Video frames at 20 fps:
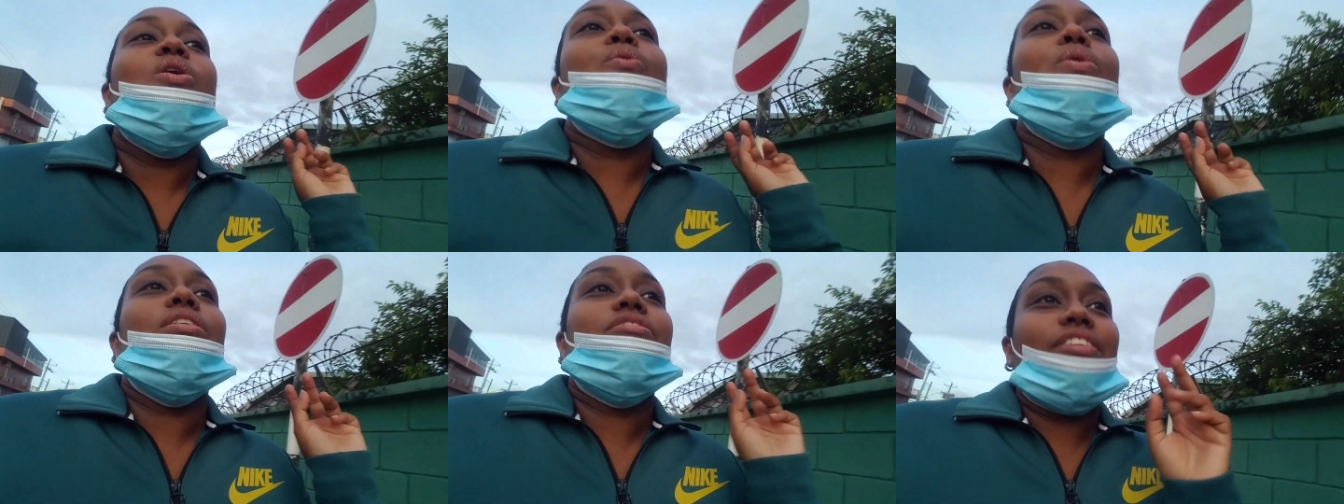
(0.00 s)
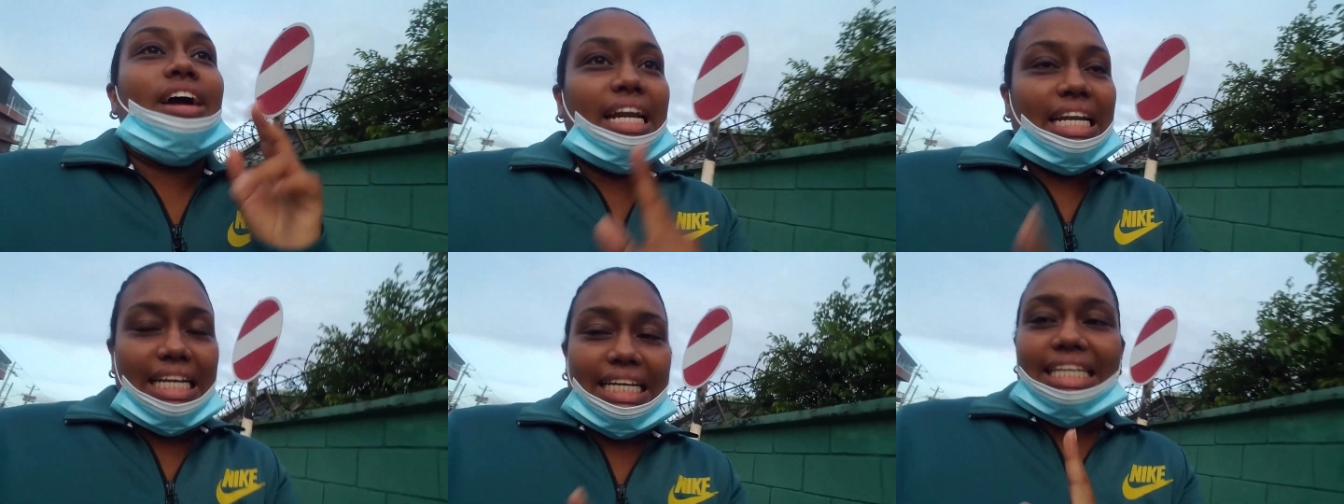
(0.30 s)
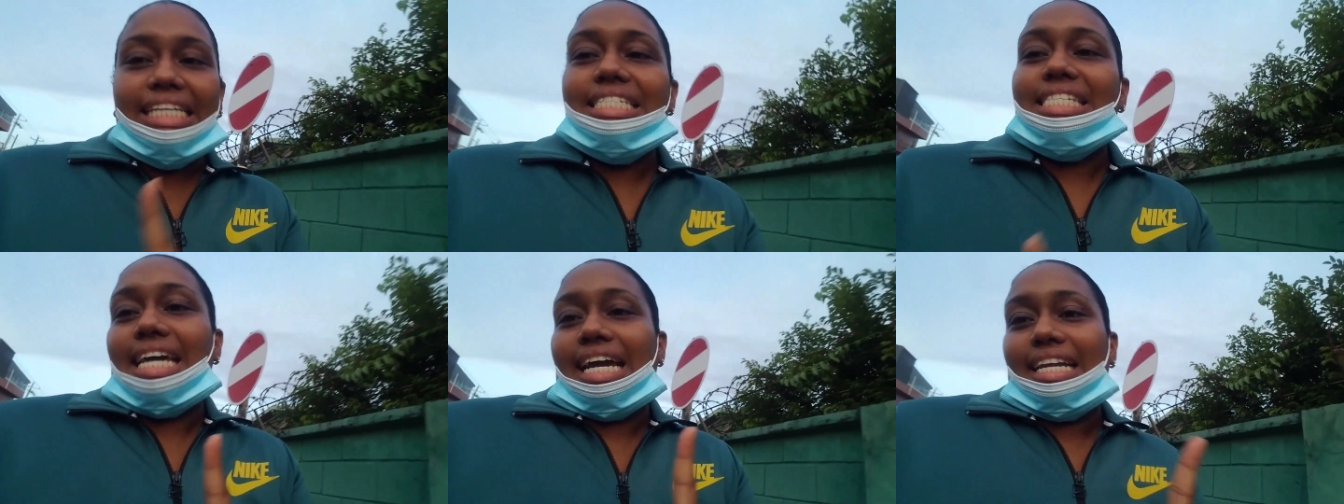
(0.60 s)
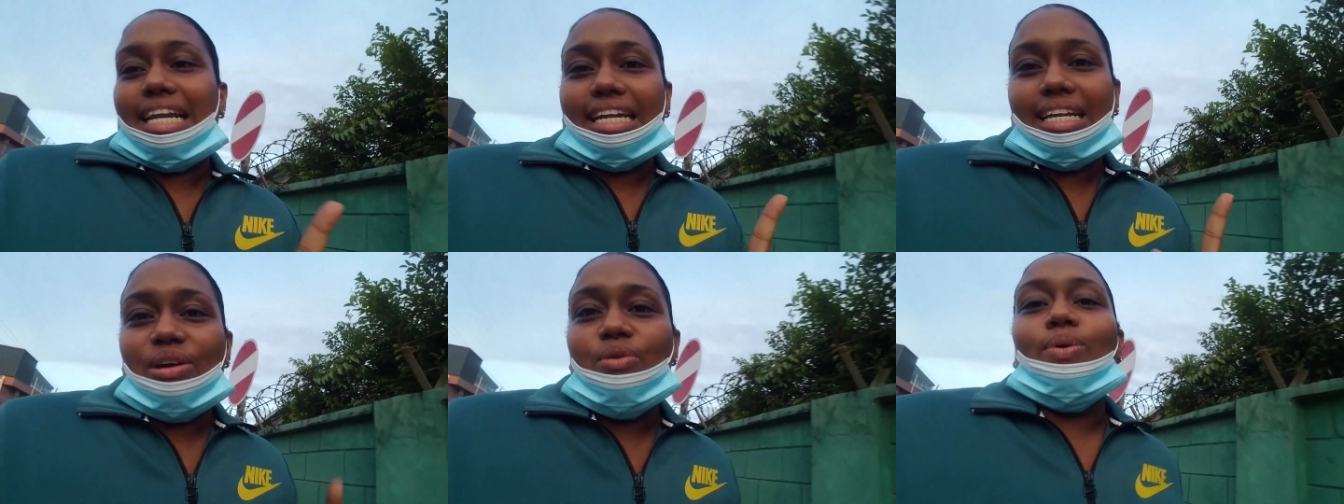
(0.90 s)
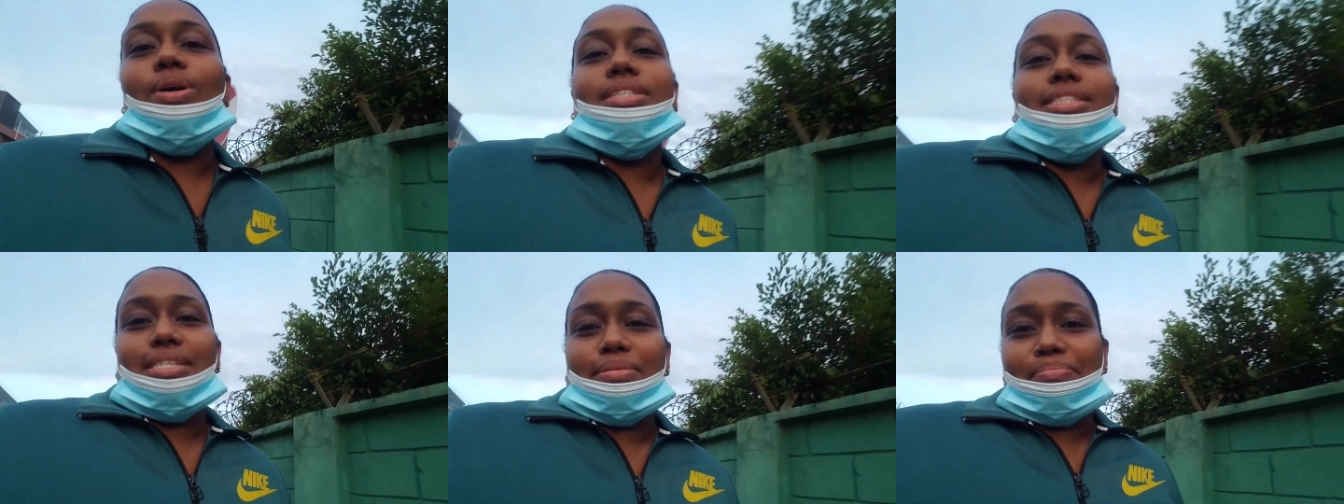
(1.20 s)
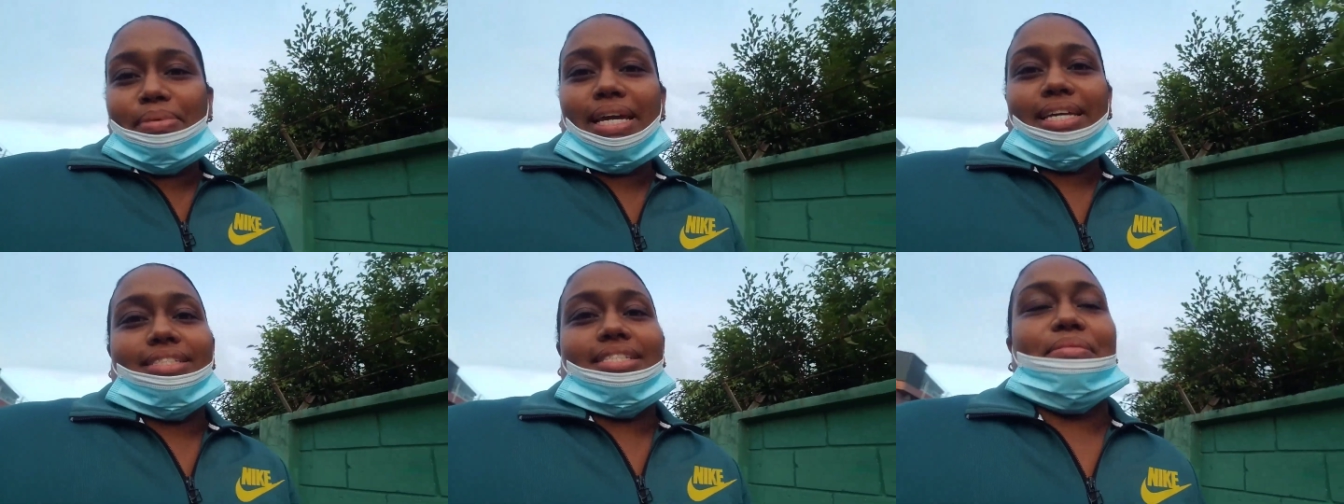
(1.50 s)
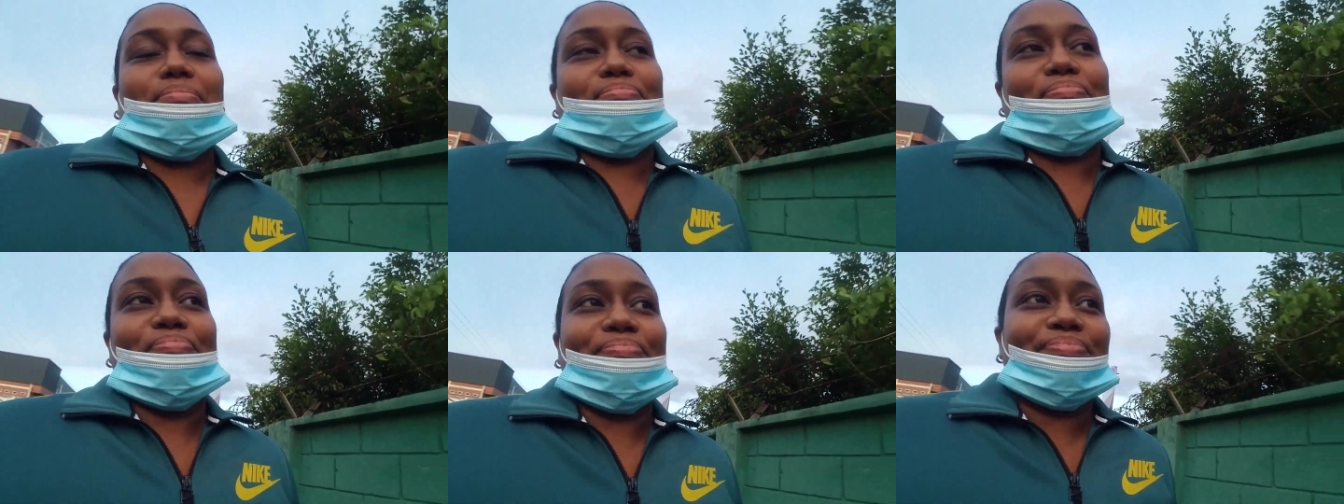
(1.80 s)
will finally decide that they want to pick it
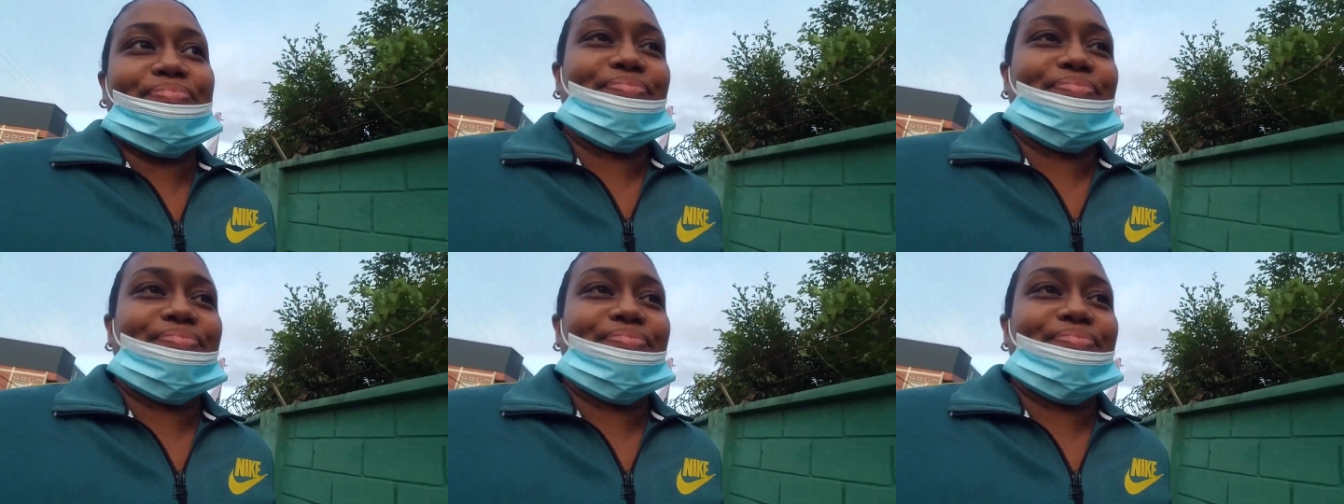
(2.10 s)
up